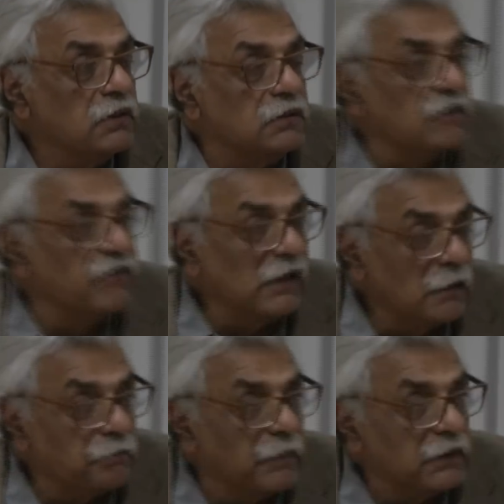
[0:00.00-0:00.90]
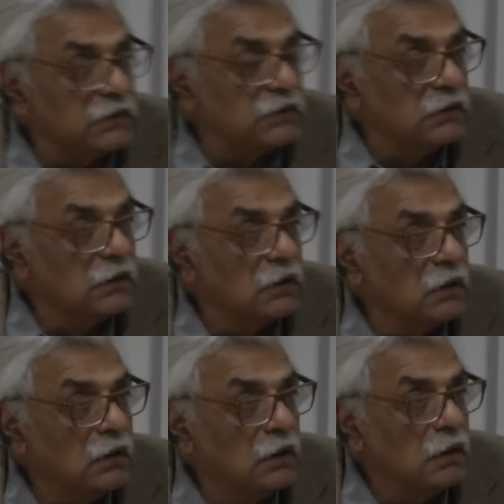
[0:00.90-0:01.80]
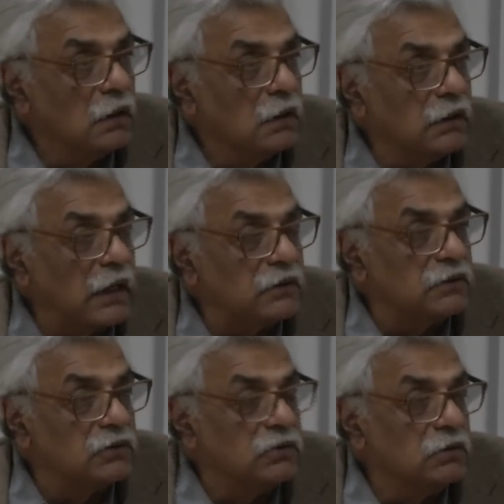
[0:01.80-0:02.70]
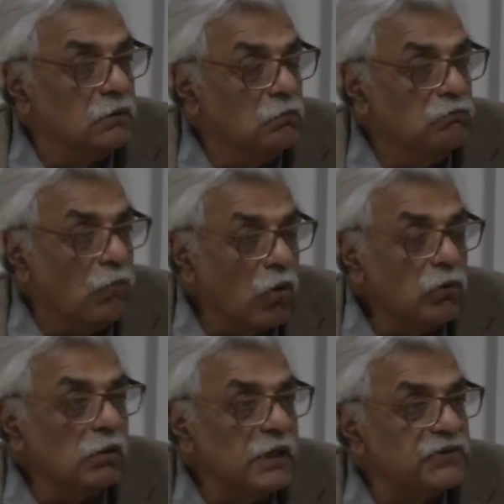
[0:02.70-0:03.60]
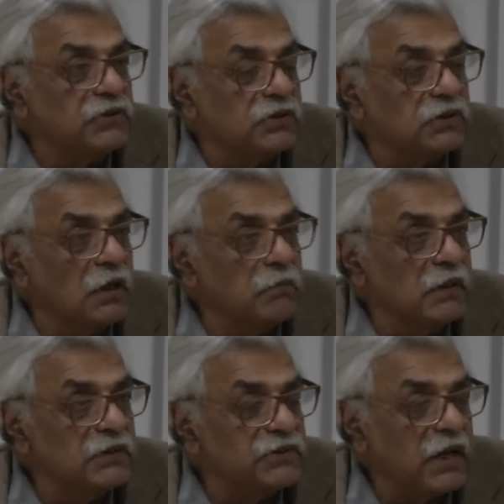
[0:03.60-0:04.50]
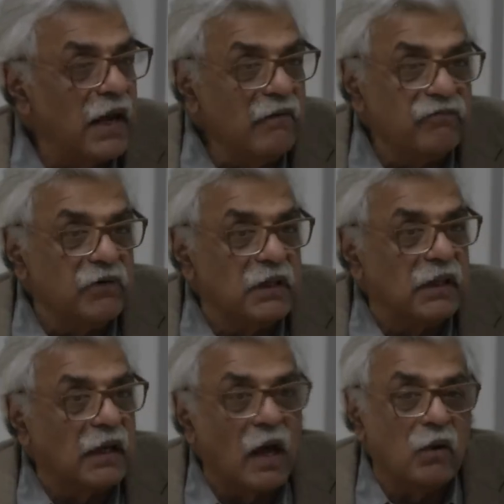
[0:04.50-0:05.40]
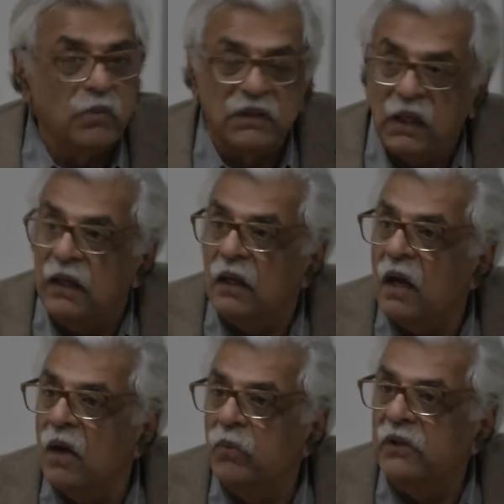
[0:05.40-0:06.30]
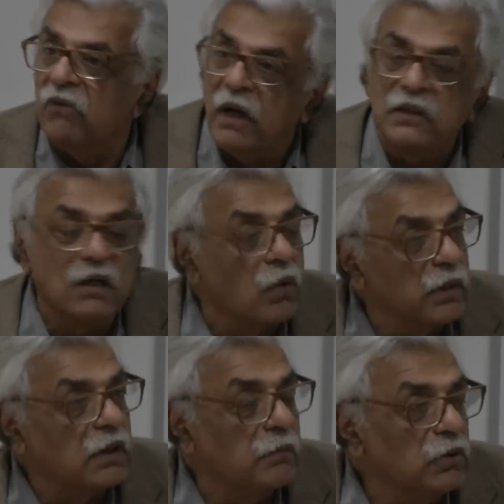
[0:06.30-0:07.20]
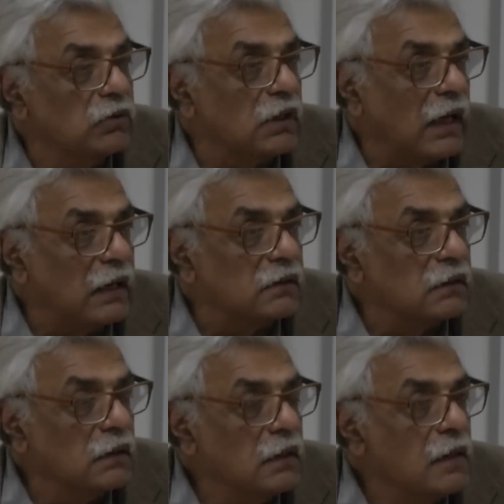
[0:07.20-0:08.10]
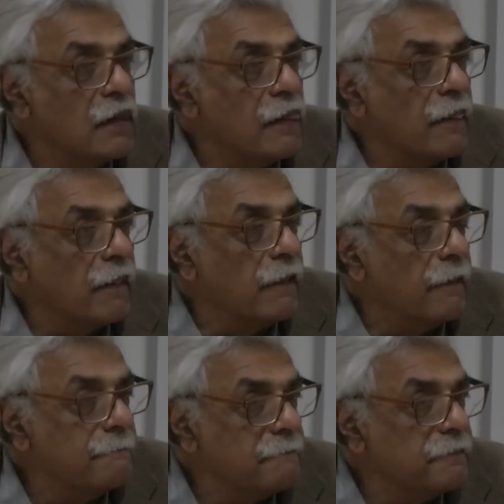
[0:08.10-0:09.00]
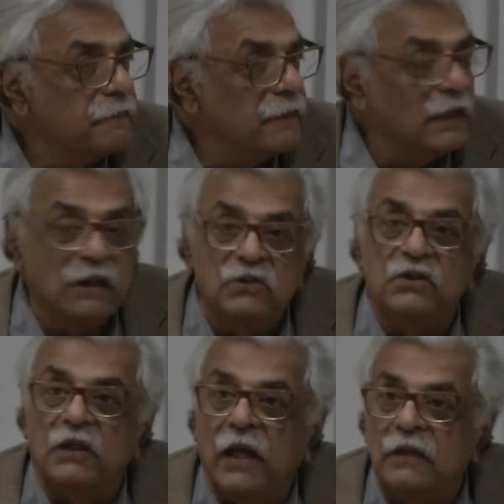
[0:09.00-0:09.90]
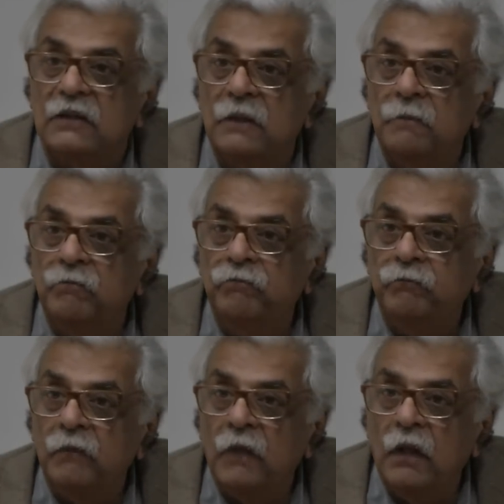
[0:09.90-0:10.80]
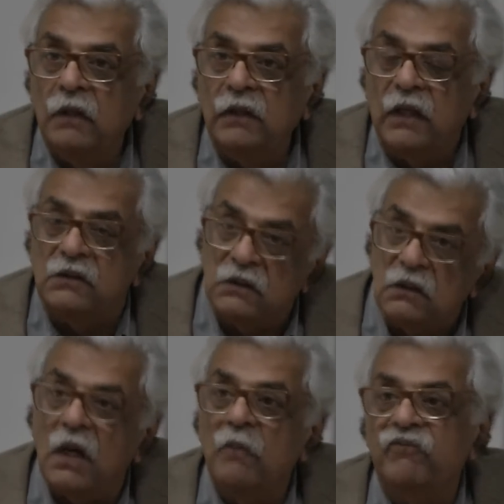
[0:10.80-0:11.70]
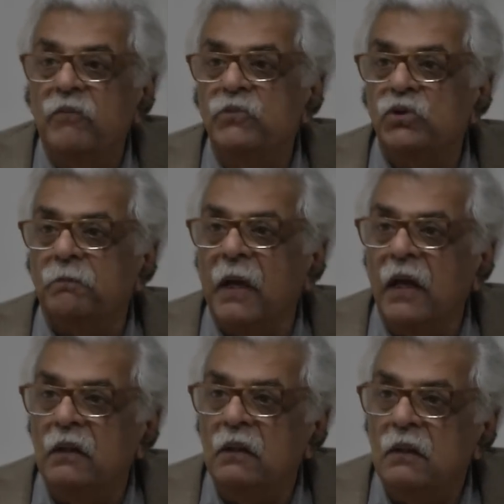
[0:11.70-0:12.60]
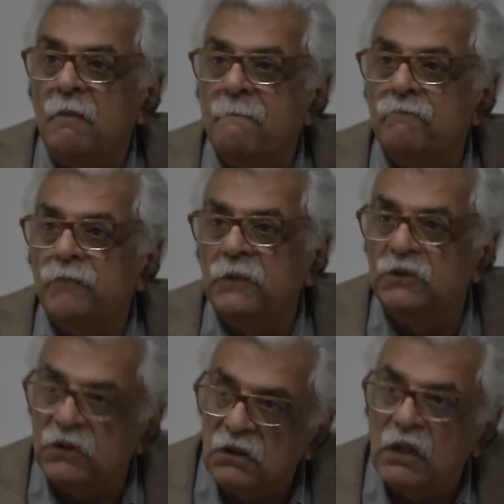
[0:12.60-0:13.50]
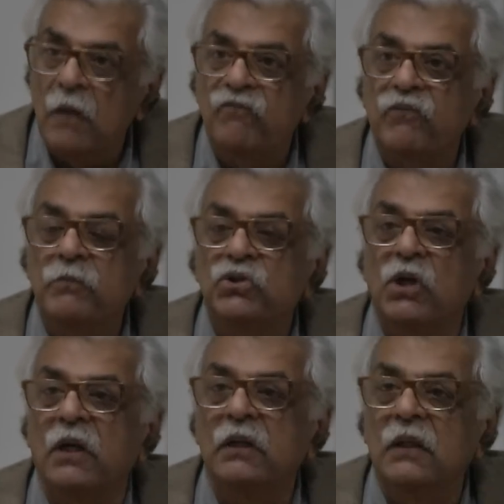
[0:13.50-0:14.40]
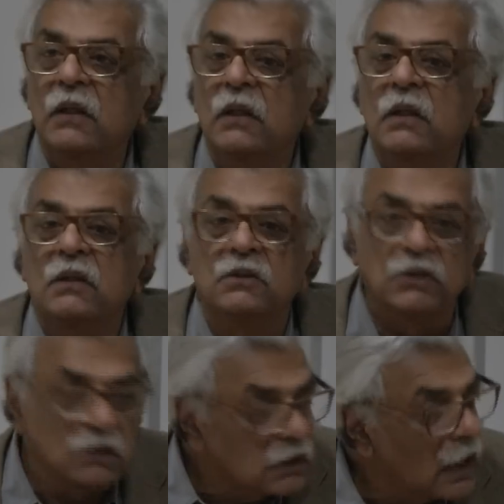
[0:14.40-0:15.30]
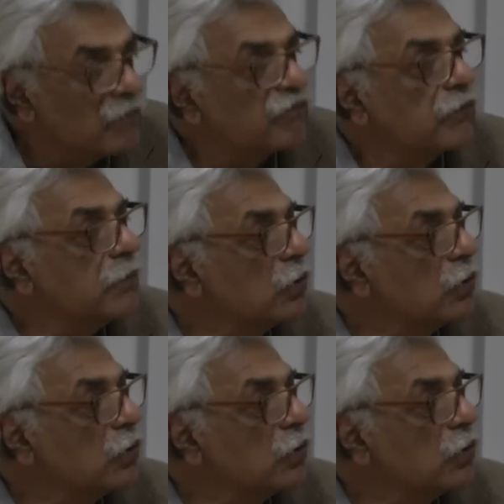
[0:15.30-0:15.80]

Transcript: development that more or less determines everything, how we think, how we write, how we communicate: the internet. That didn't come from Japan, didn't come from China, didn't come from